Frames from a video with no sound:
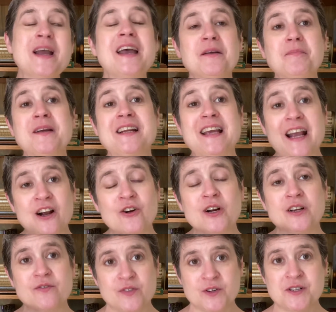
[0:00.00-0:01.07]
had been
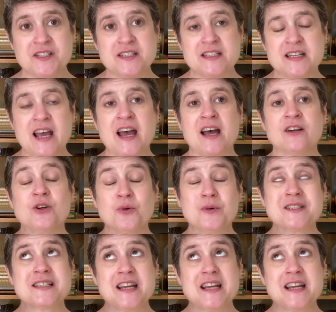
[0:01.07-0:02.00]
caring for his dad, who was